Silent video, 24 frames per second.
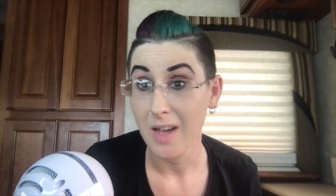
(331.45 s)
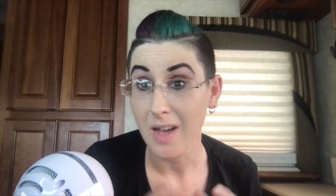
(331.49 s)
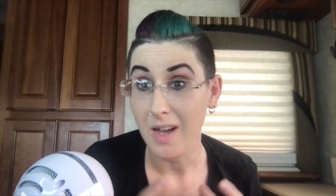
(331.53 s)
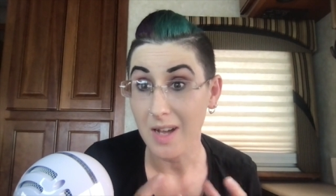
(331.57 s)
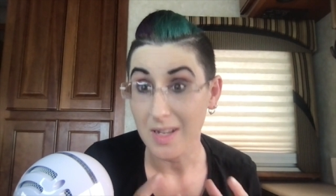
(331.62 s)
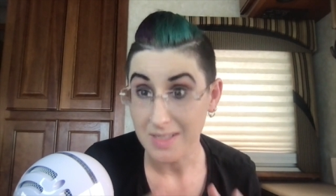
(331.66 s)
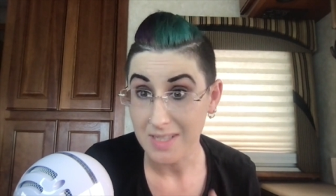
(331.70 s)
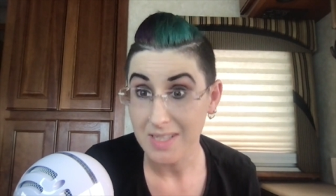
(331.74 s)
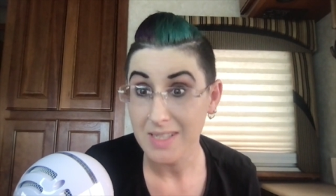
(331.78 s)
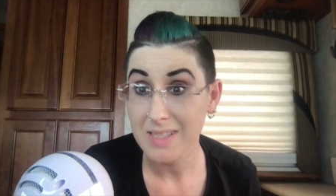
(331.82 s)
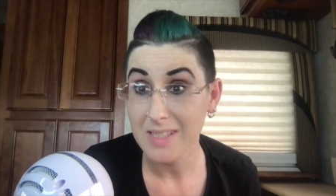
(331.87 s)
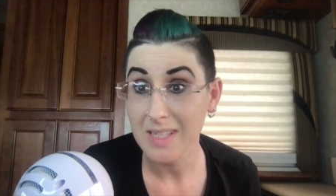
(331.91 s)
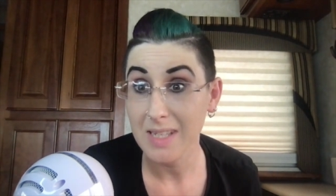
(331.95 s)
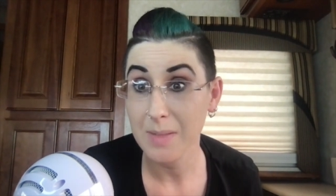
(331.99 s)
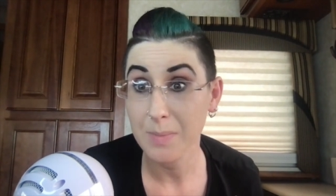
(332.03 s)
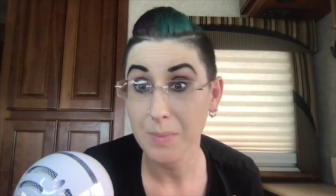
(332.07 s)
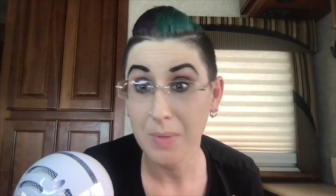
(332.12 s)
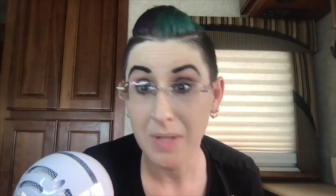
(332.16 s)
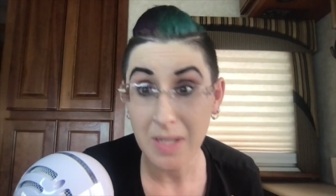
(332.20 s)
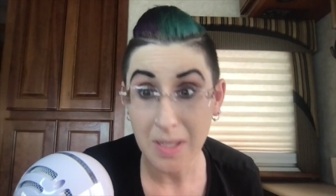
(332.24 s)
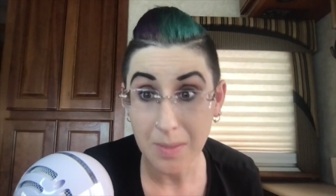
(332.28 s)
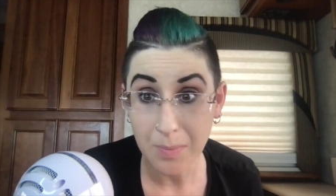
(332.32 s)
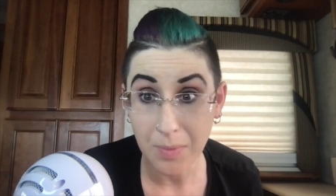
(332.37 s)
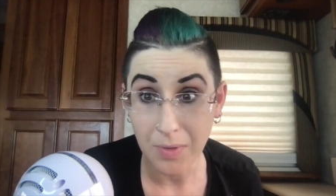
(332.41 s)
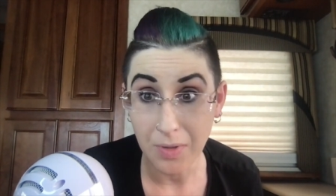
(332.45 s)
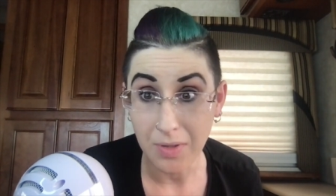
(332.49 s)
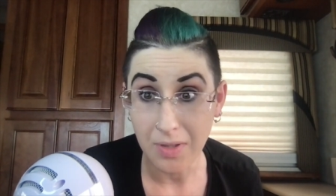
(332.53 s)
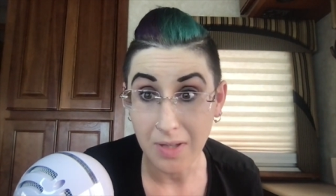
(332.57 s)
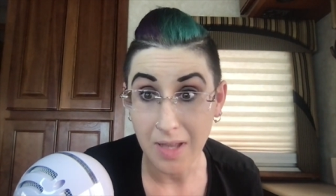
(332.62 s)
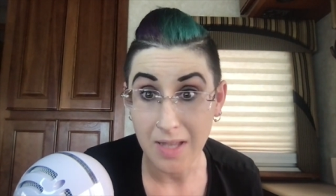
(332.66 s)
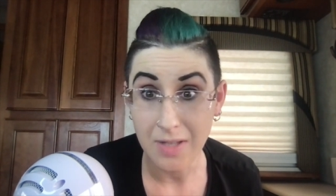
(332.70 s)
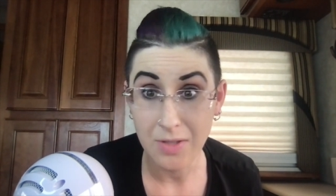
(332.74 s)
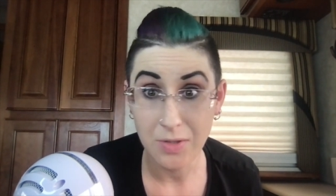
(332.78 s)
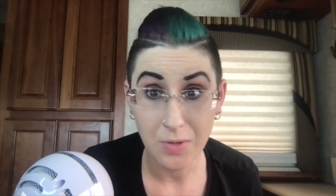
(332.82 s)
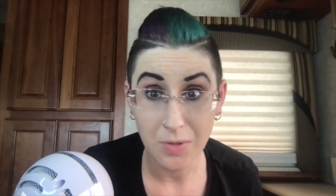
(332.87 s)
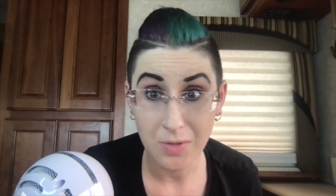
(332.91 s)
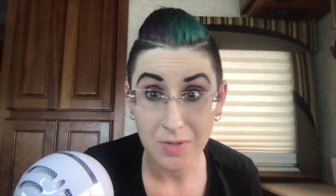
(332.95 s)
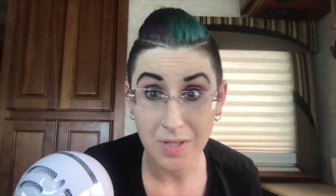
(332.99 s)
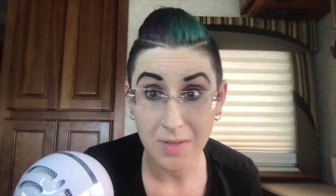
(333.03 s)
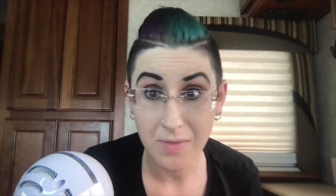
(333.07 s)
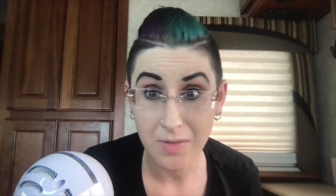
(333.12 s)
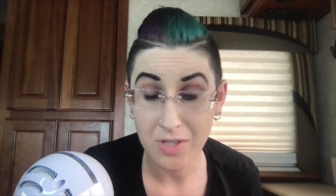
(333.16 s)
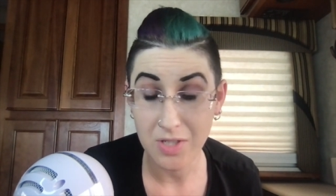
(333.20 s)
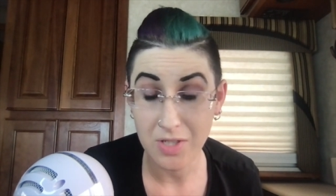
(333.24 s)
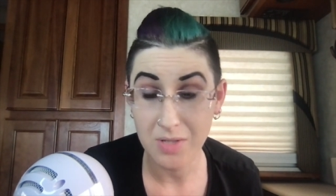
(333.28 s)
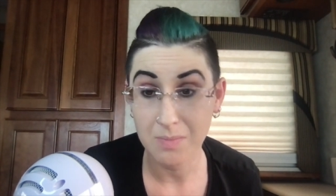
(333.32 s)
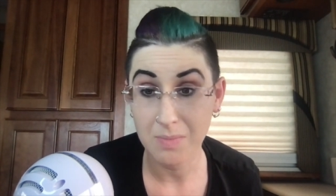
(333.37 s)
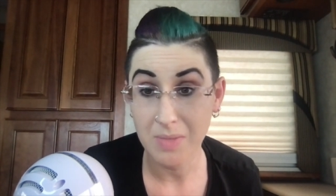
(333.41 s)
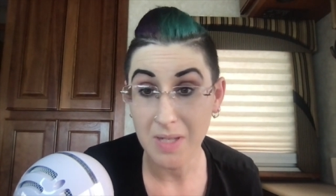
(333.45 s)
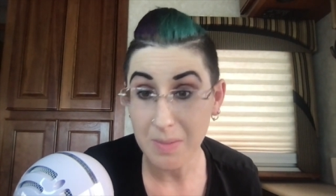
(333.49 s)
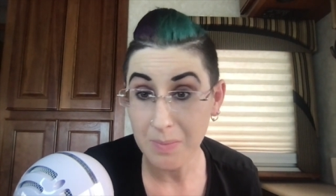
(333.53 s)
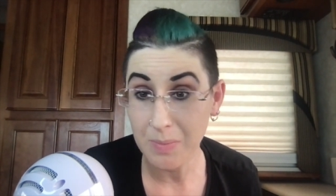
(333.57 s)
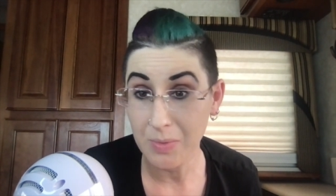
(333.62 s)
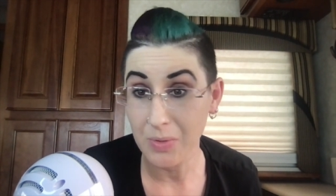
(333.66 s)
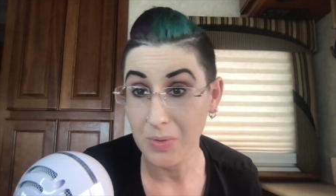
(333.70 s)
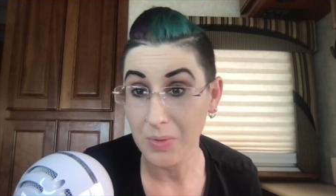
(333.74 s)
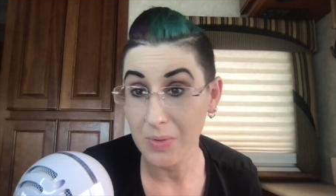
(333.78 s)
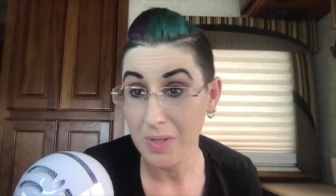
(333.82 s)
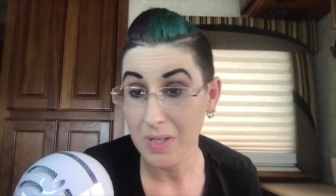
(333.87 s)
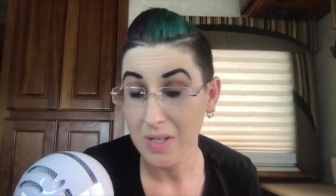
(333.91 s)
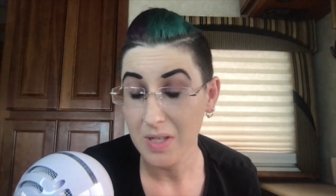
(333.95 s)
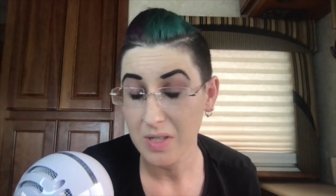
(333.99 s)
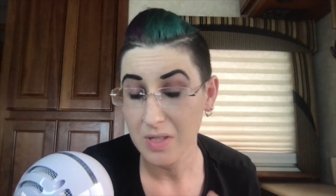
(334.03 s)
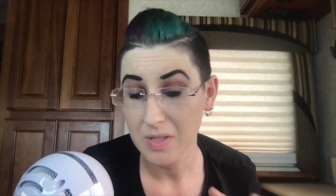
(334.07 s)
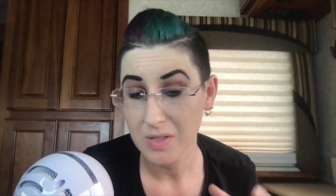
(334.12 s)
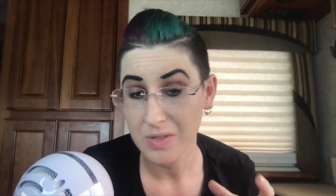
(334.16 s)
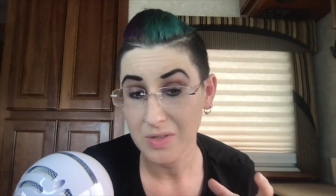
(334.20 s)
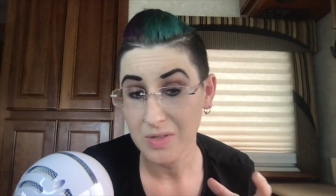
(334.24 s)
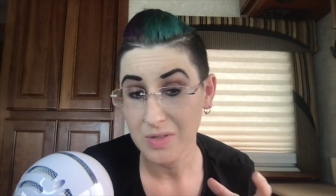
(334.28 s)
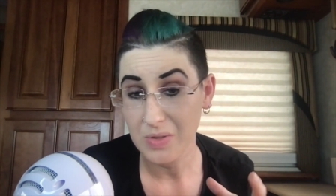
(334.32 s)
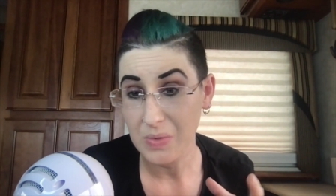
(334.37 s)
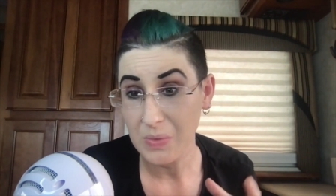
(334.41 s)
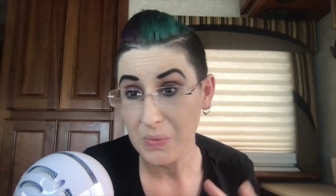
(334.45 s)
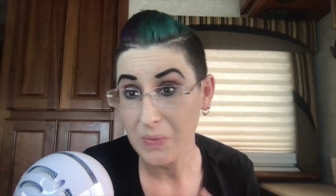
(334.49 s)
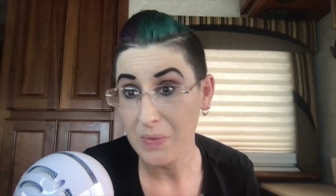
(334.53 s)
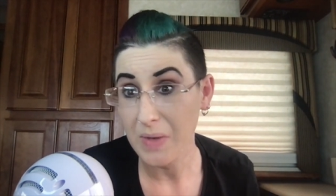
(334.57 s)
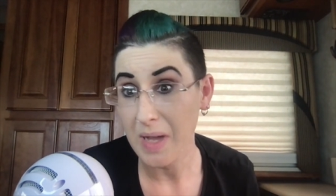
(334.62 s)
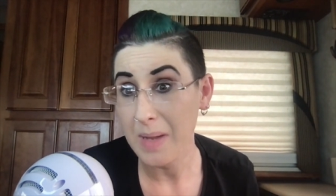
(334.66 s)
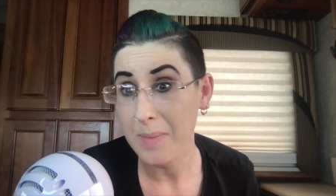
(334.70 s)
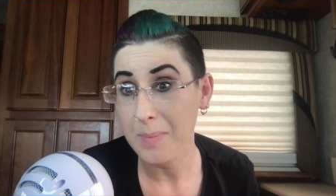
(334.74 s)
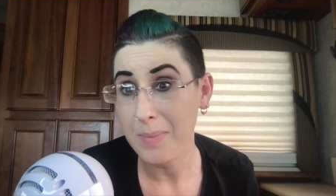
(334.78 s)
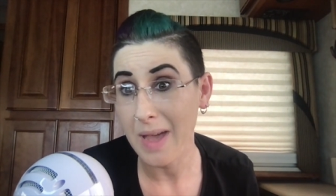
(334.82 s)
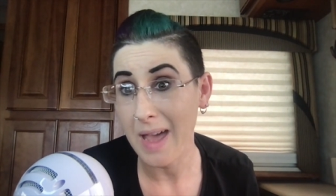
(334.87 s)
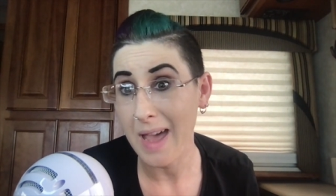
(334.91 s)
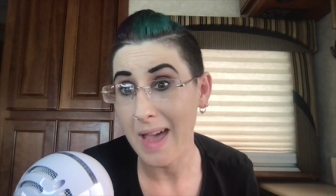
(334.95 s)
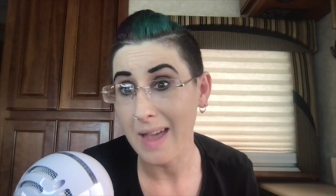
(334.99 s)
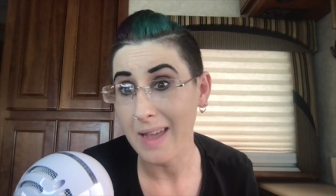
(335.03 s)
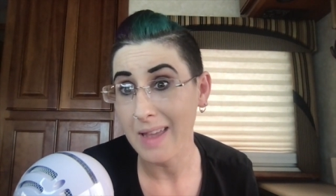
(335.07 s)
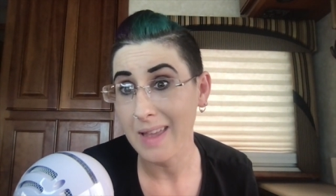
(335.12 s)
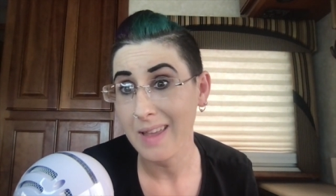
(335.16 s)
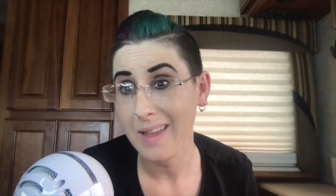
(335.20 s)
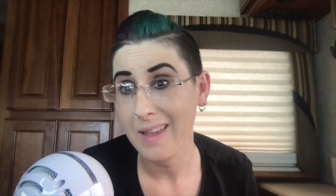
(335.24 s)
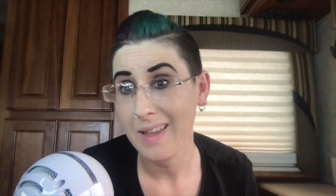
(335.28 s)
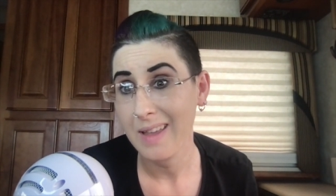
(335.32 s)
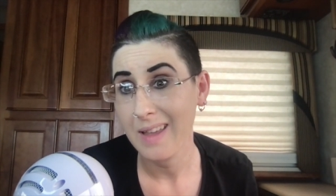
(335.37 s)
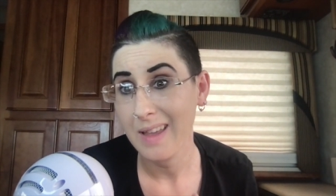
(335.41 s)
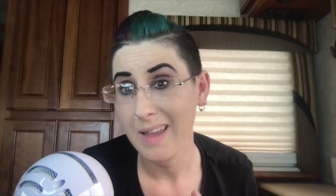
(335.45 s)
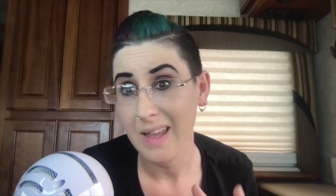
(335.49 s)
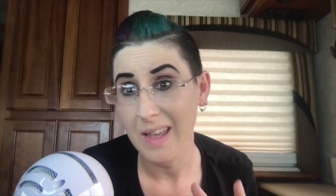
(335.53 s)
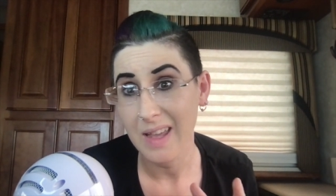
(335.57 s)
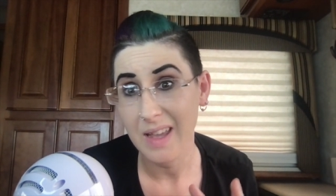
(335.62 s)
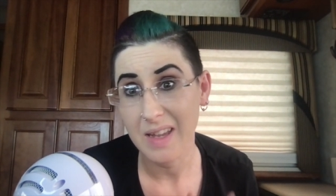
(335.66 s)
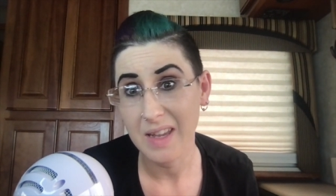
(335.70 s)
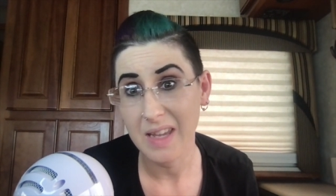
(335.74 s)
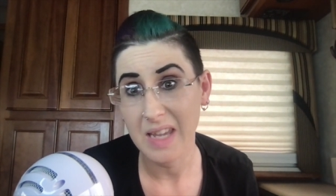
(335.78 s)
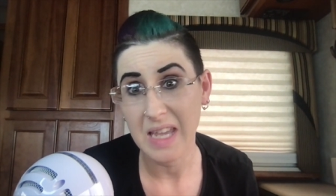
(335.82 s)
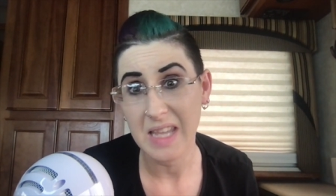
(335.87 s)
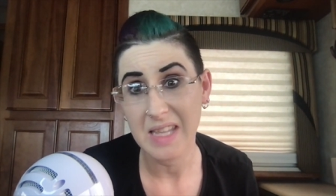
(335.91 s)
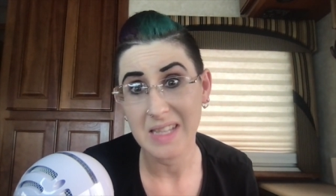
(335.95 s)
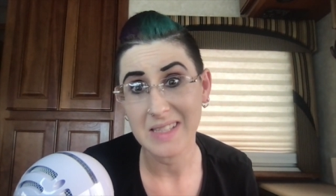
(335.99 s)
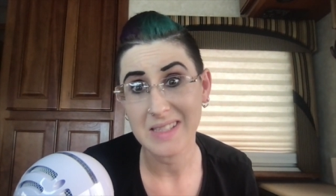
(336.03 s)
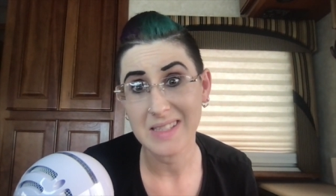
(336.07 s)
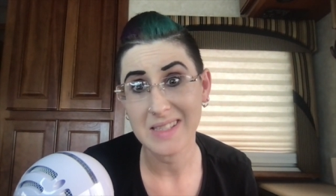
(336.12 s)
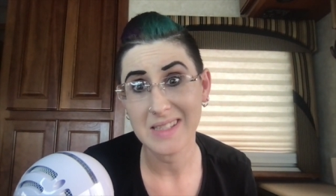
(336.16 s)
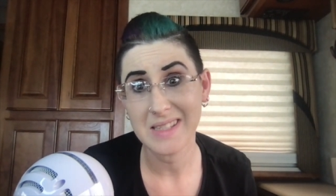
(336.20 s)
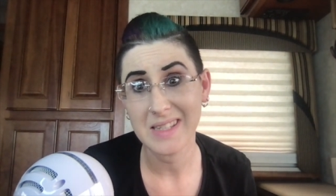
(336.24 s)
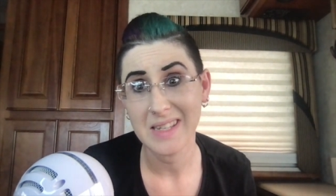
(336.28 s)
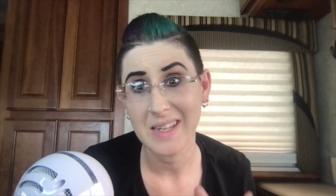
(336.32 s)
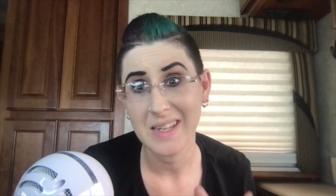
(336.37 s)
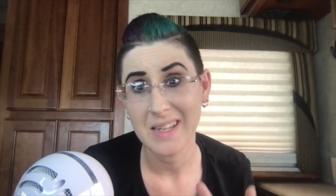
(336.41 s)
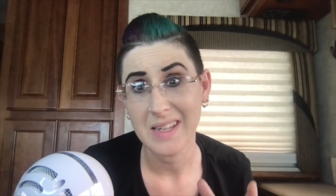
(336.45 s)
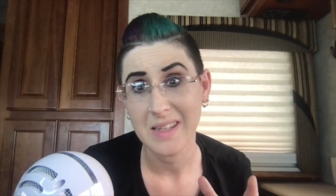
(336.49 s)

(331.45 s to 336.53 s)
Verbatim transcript: autistic people, and neurodivergent people to fight back against